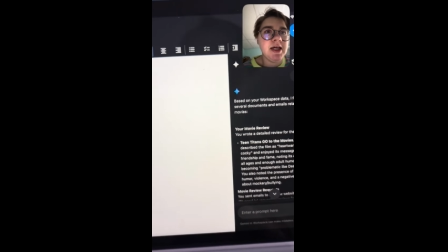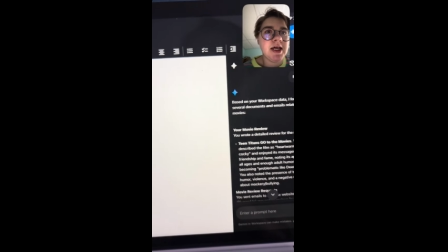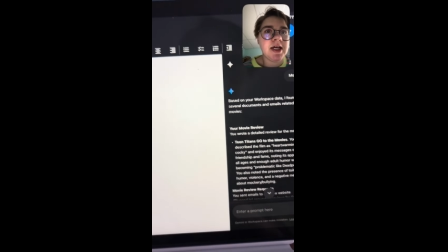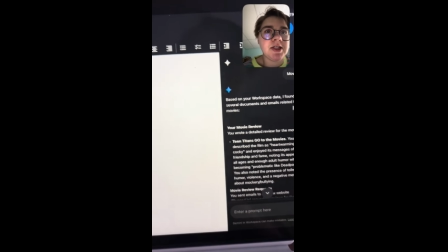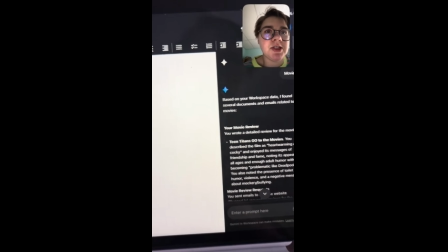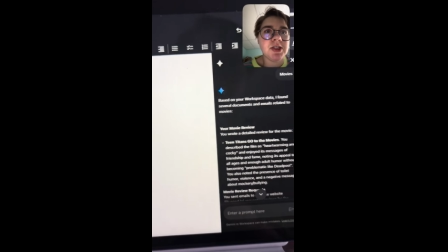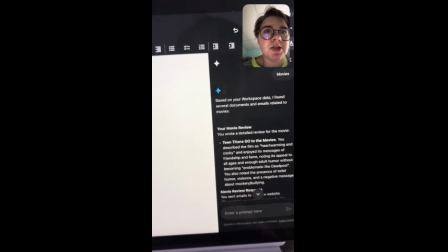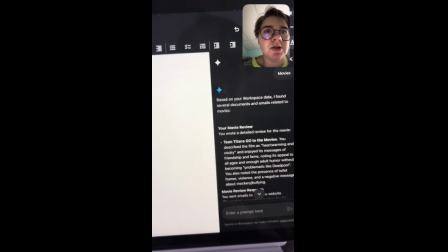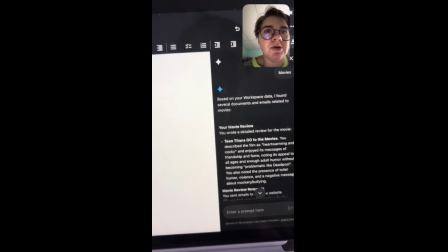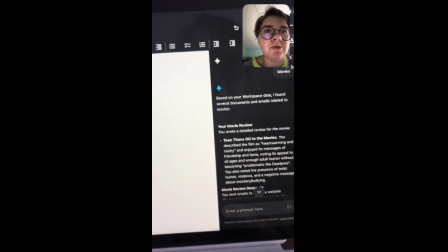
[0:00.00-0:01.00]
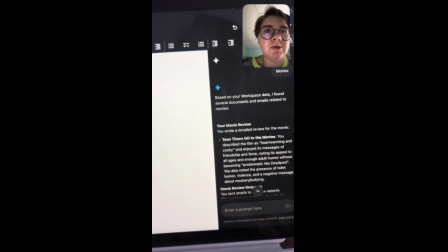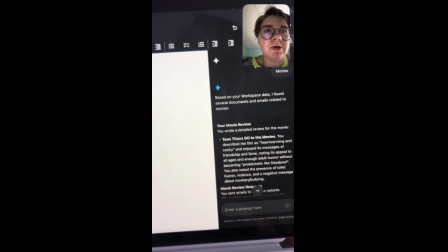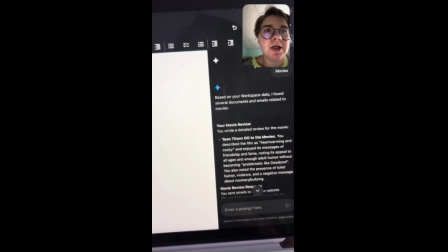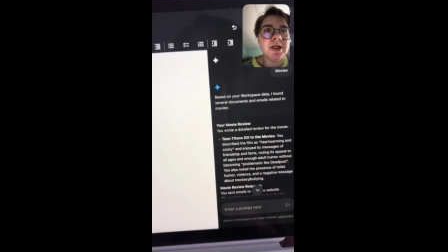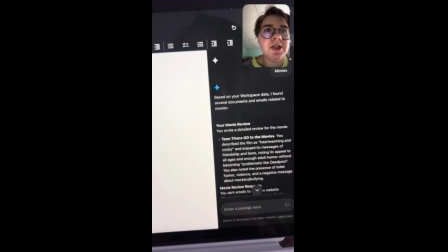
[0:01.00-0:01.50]
And so what we're
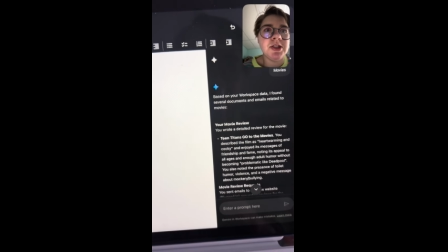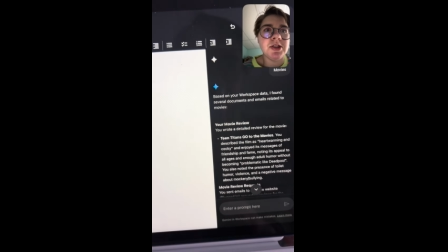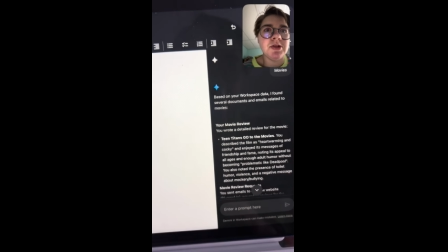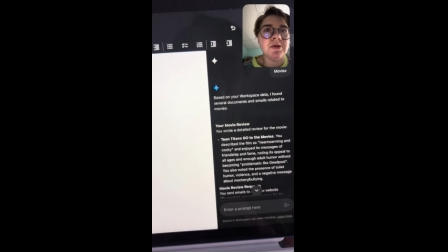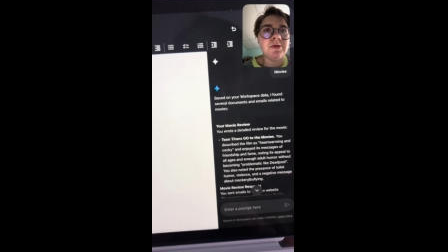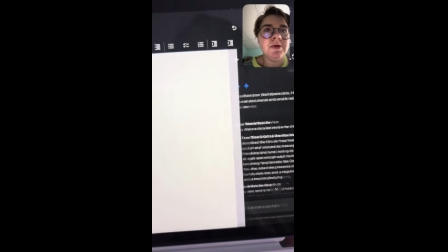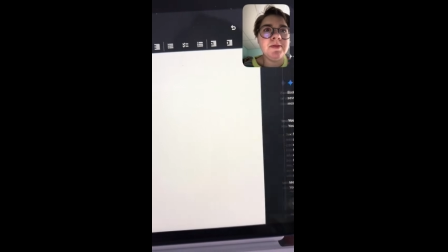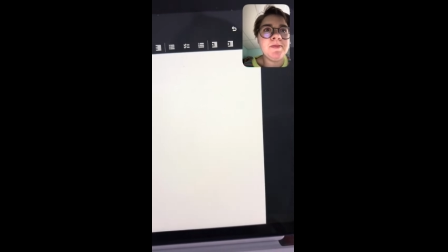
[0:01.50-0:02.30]
going to do,